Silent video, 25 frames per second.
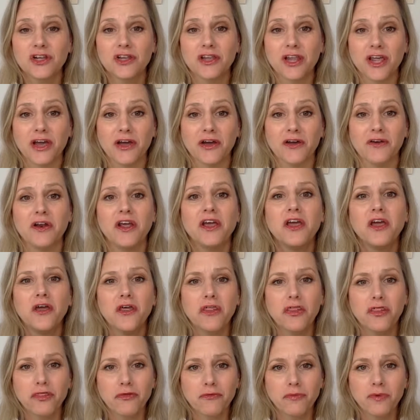load
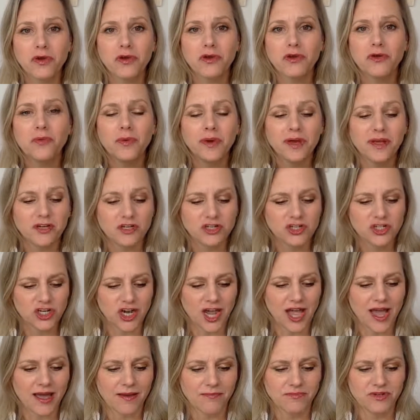through
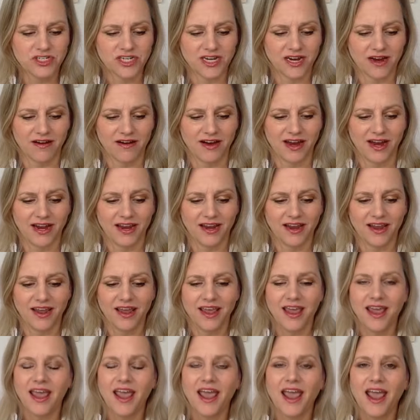job sharing.
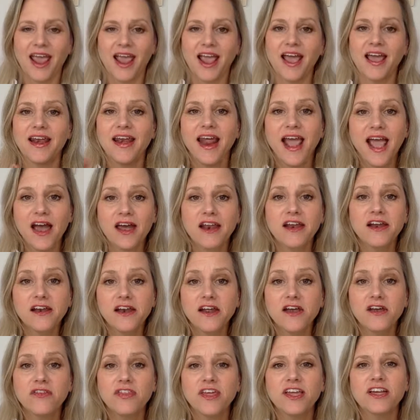And how to
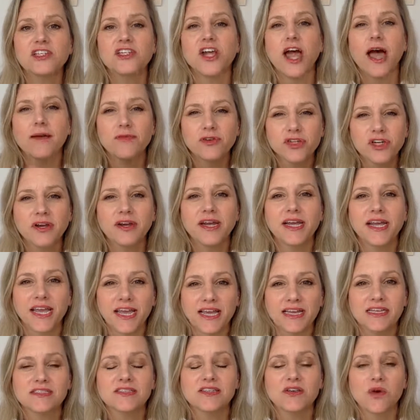know that job sharing
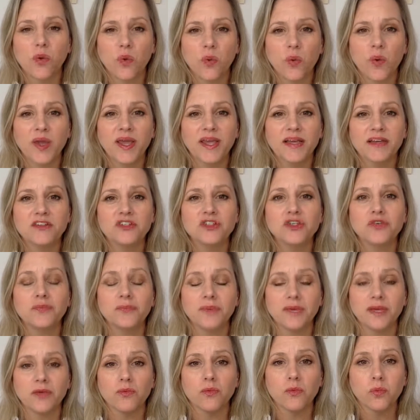is going to
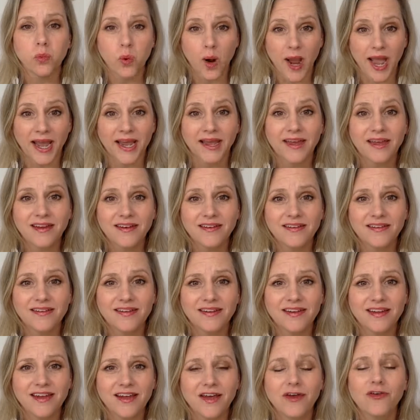be
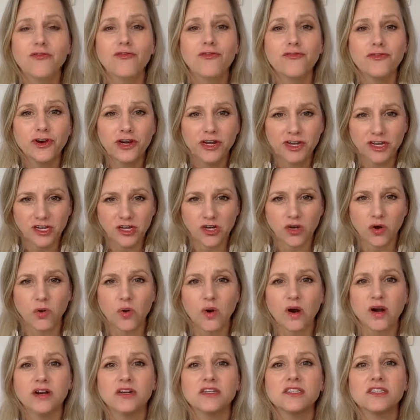right for
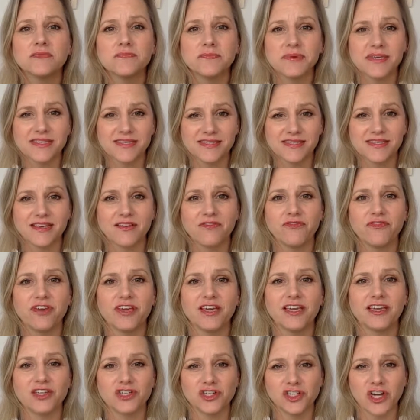your
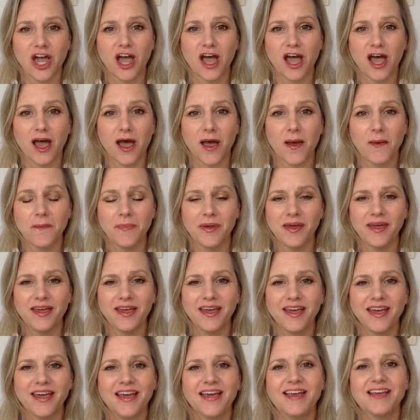specific job.
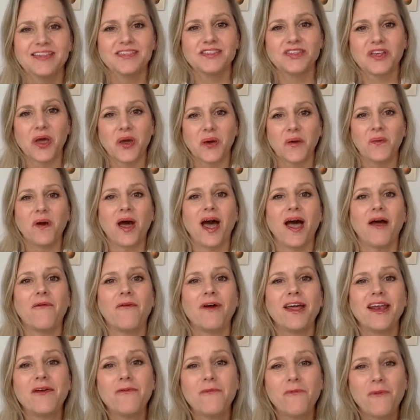So I
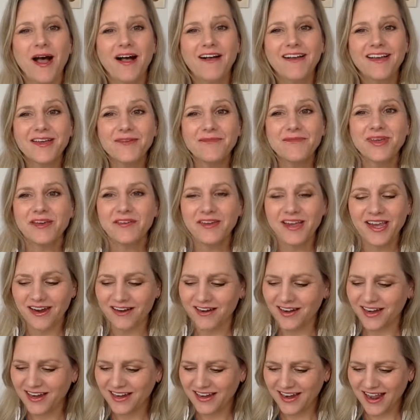want to welcome you
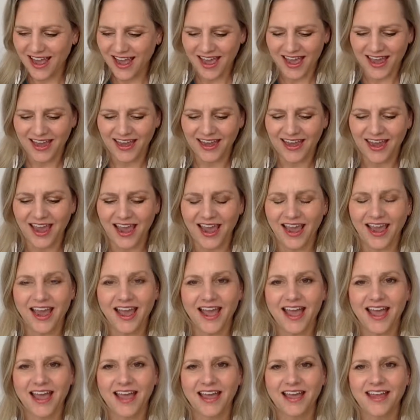here today,
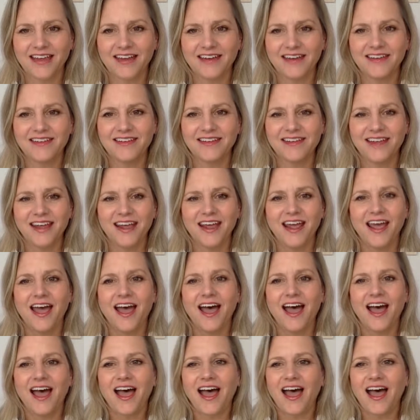and
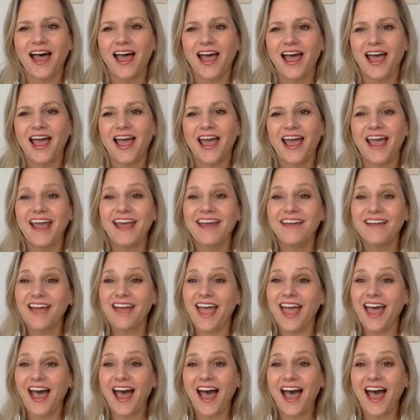hi